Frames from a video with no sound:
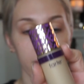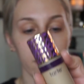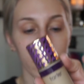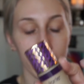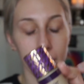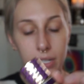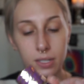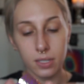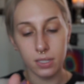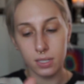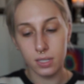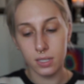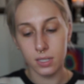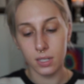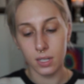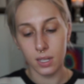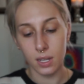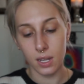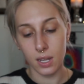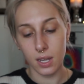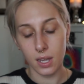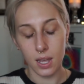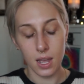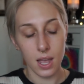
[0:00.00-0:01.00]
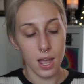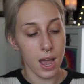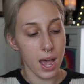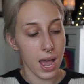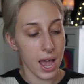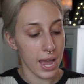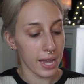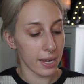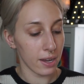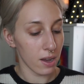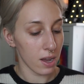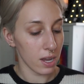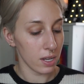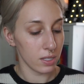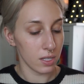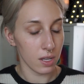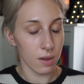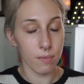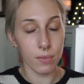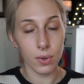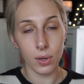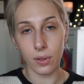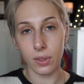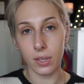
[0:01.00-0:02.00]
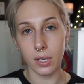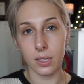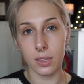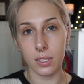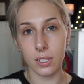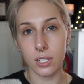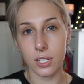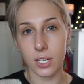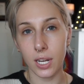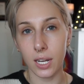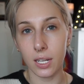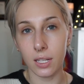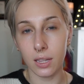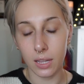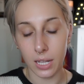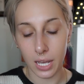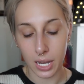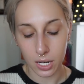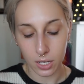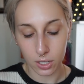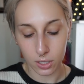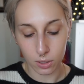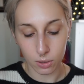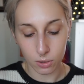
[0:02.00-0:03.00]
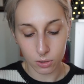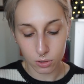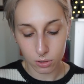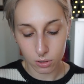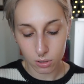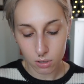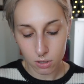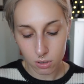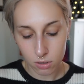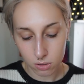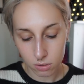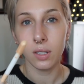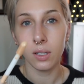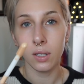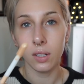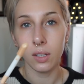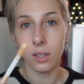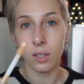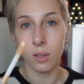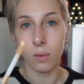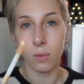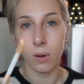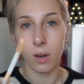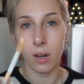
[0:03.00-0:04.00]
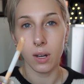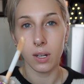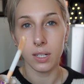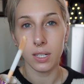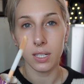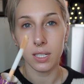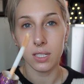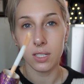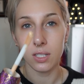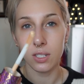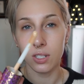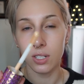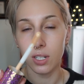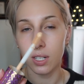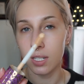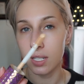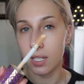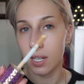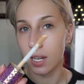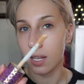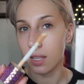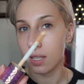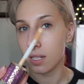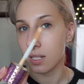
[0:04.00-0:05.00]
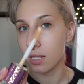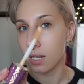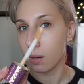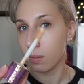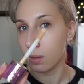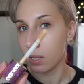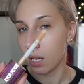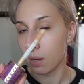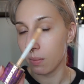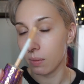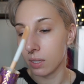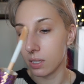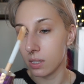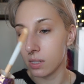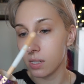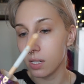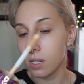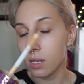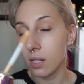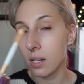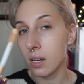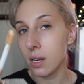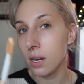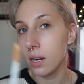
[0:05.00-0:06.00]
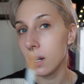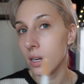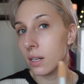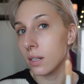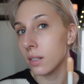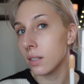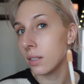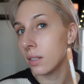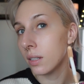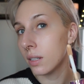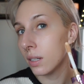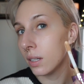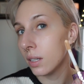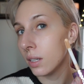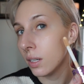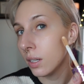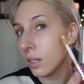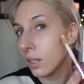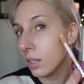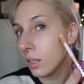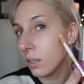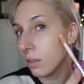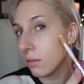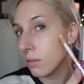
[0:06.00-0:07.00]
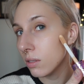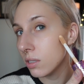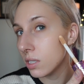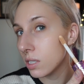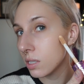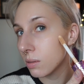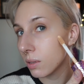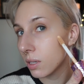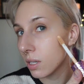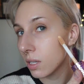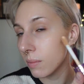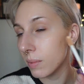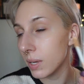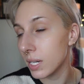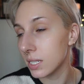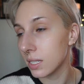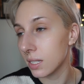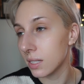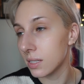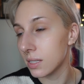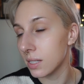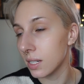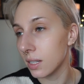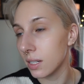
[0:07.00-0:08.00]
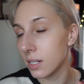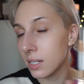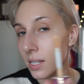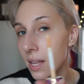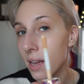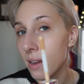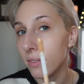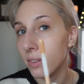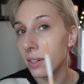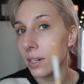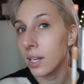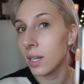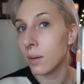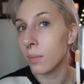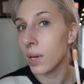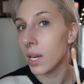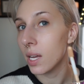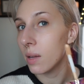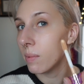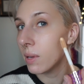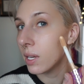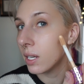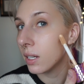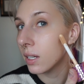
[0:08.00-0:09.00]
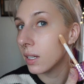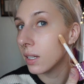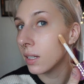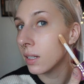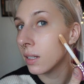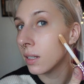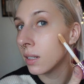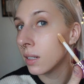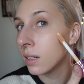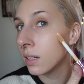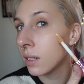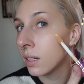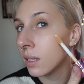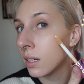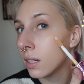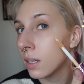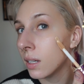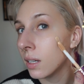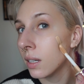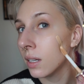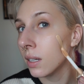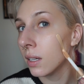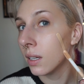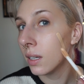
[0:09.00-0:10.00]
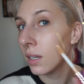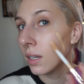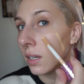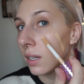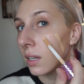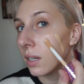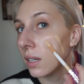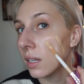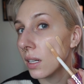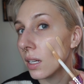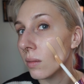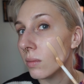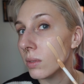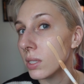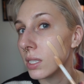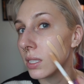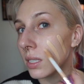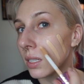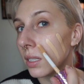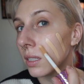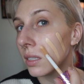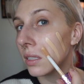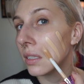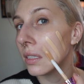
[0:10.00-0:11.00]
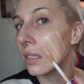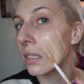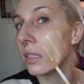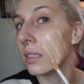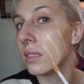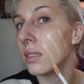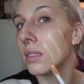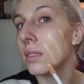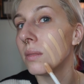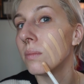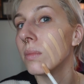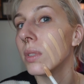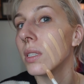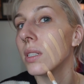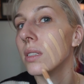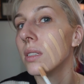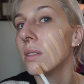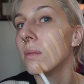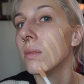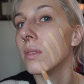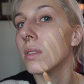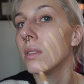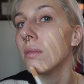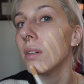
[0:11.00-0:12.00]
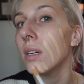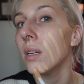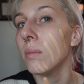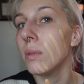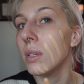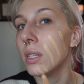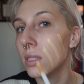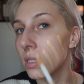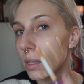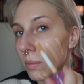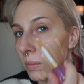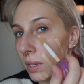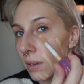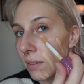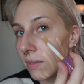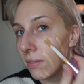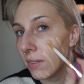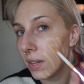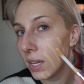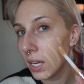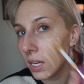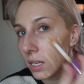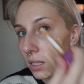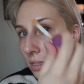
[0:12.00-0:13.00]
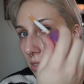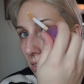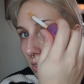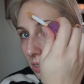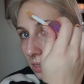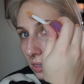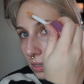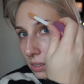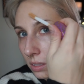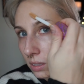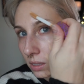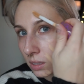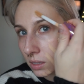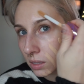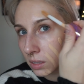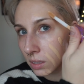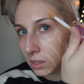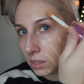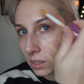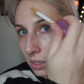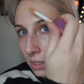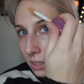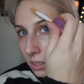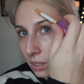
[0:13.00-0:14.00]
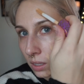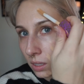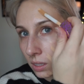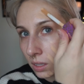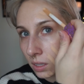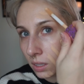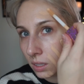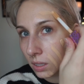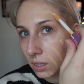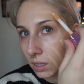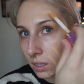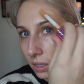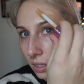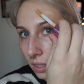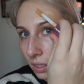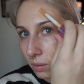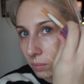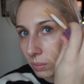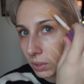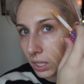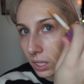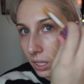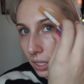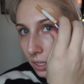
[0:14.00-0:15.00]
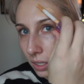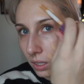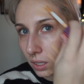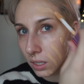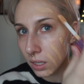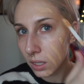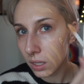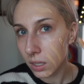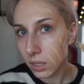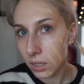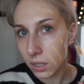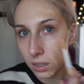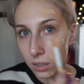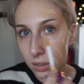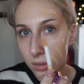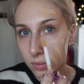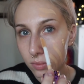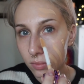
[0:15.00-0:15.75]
face. I got them both in the shade Light Neutral. The wand is just like the Shapetape concealer, which is one of the best concealers ever in my opinion. And I'm just gonna put some swipies on my face, up here.